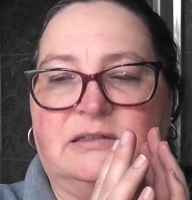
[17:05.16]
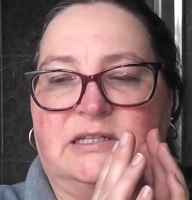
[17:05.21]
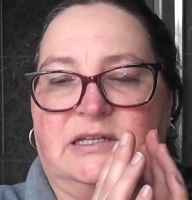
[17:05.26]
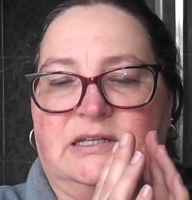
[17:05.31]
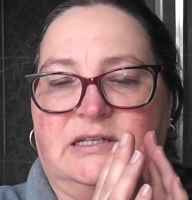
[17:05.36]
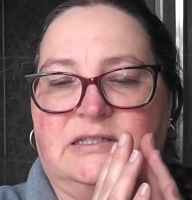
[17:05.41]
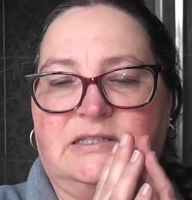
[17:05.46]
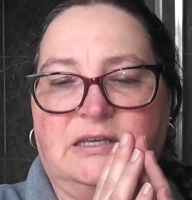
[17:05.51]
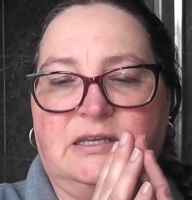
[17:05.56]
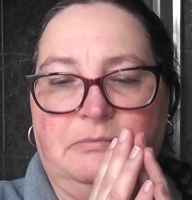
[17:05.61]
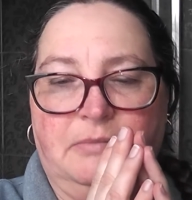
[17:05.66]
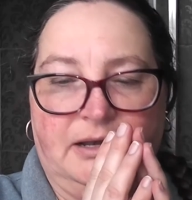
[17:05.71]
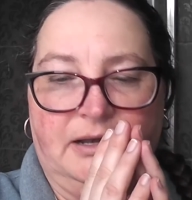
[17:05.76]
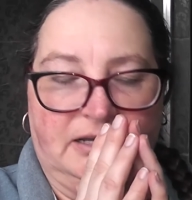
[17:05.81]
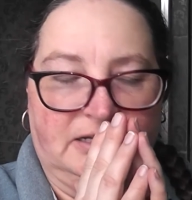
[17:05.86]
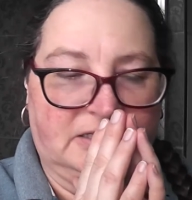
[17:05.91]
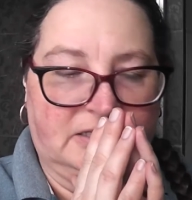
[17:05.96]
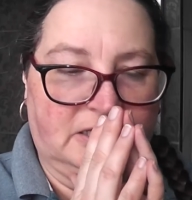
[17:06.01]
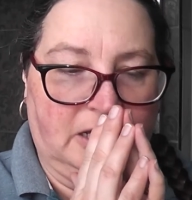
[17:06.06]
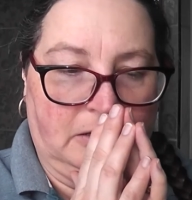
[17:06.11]
a
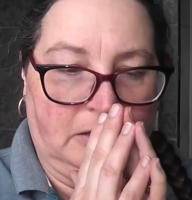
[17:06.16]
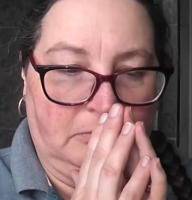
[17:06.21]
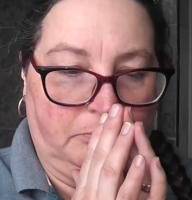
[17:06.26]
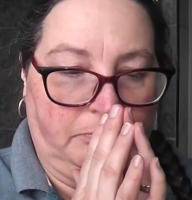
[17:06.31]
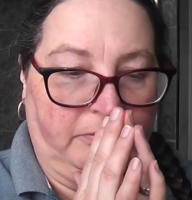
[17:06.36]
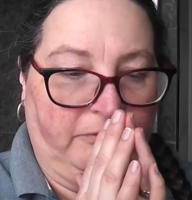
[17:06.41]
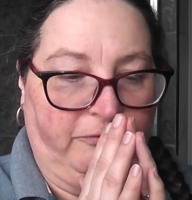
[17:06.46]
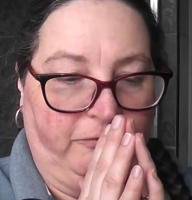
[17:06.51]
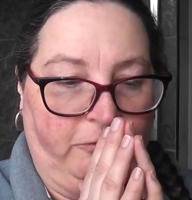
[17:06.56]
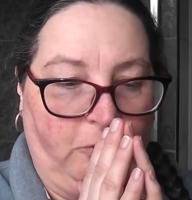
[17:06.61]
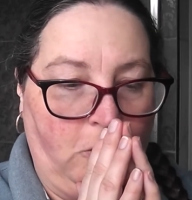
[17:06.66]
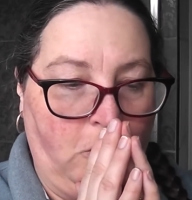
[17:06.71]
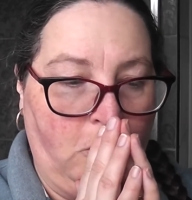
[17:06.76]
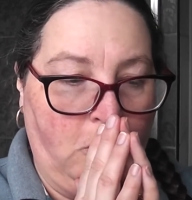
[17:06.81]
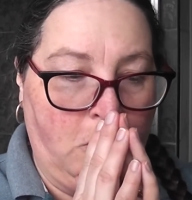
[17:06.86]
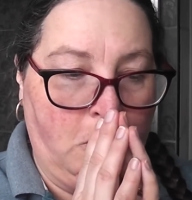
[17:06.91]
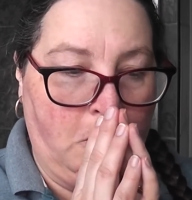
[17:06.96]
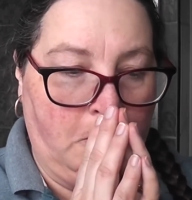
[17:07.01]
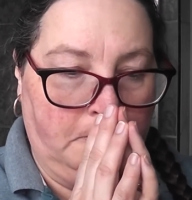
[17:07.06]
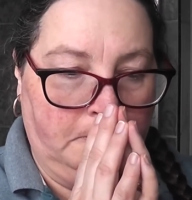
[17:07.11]
similar scent
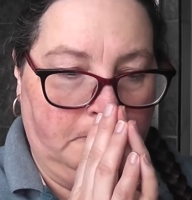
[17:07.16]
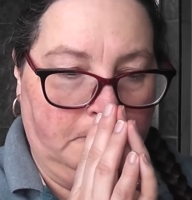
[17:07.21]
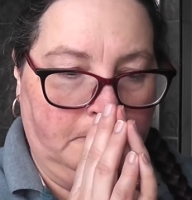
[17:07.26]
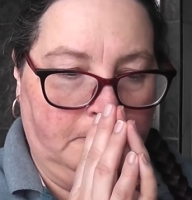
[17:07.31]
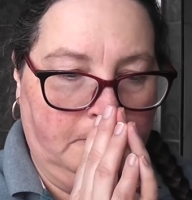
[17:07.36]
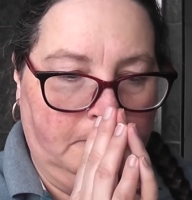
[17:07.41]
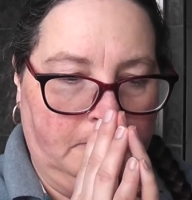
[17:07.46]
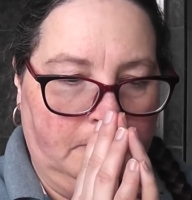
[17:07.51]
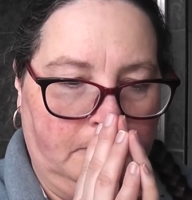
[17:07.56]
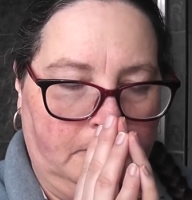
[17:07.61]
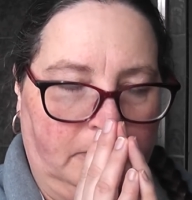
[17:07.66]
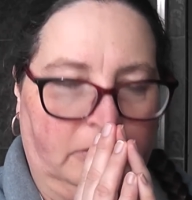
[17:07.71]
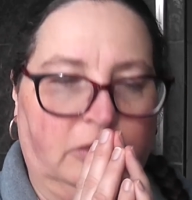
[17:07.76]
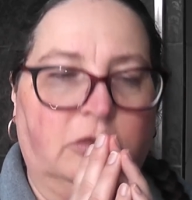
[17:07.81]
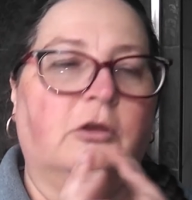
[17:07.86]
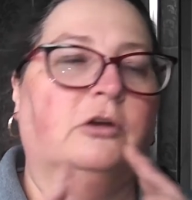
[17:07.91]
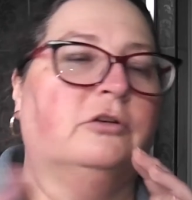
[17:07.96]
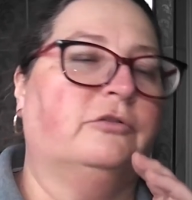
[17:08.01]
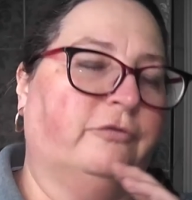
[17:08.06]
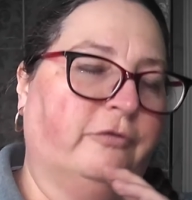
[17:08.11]
before.
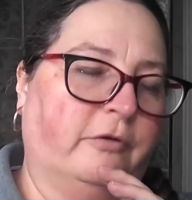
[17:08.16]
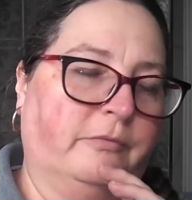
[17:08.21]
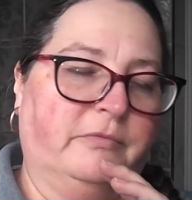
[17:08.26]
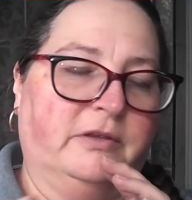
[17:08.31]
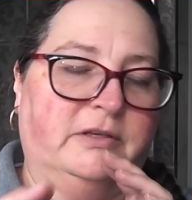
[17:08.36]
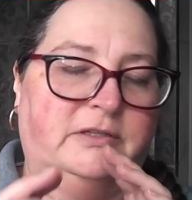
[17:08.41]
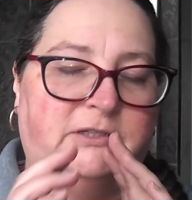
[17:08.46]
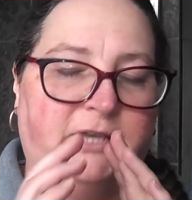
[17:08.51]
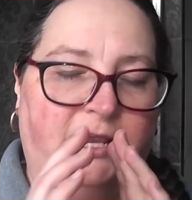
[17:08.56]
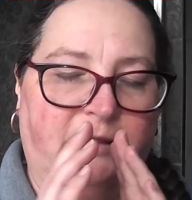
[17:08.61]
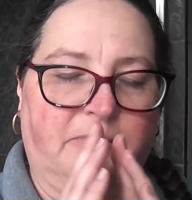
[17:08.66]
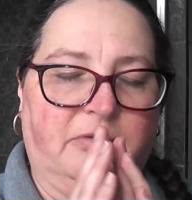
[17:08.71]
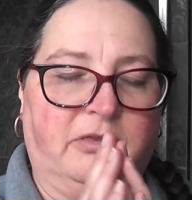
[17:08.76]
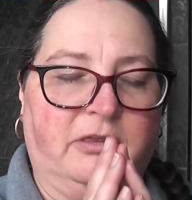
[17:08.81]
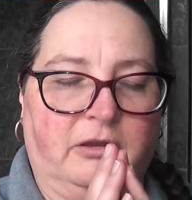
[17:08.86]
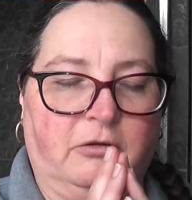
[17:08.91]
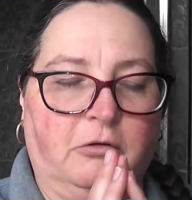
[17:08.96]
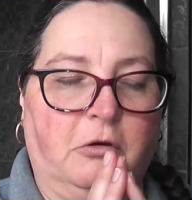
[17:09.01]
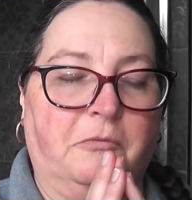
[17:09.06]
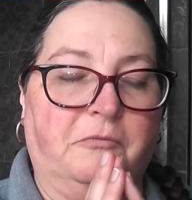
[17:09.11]
Not from the same
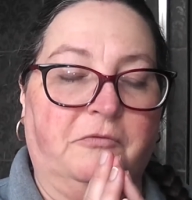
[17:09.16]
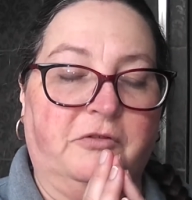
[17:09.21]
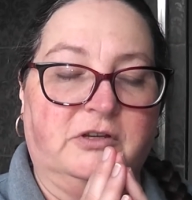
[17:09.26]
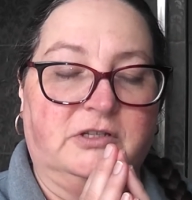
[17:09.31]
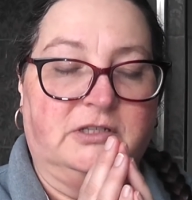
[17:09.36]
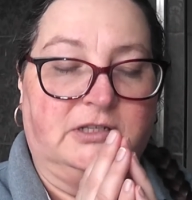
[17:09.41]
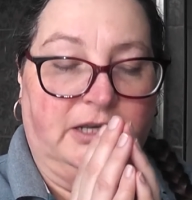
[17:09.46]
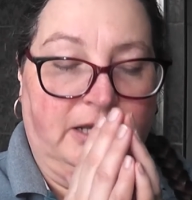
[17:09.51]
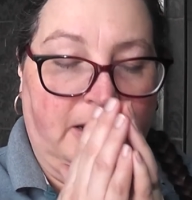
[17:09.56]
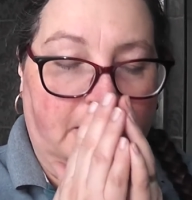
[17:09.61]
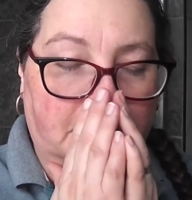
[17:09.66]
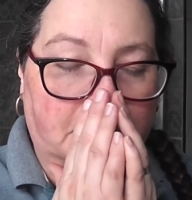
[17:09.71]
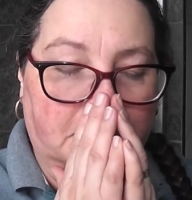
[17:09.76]
thing, obviously.